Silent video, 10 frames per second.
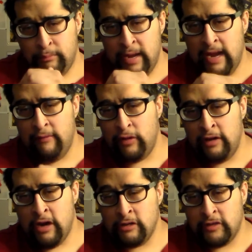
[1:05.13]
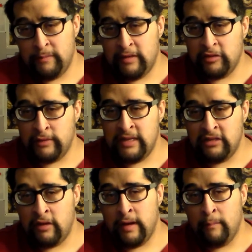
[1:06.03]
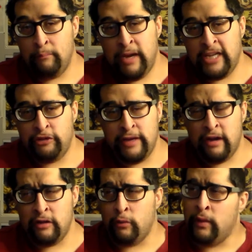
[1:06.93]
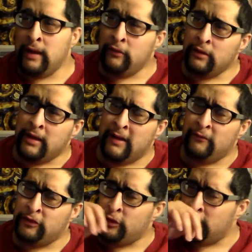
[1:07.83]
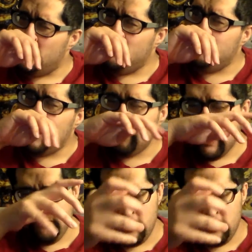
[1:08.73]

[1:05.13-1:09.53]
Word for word: pay for the doctor's bill, so he started a Patreon or whatever, uh, to GoFundMe.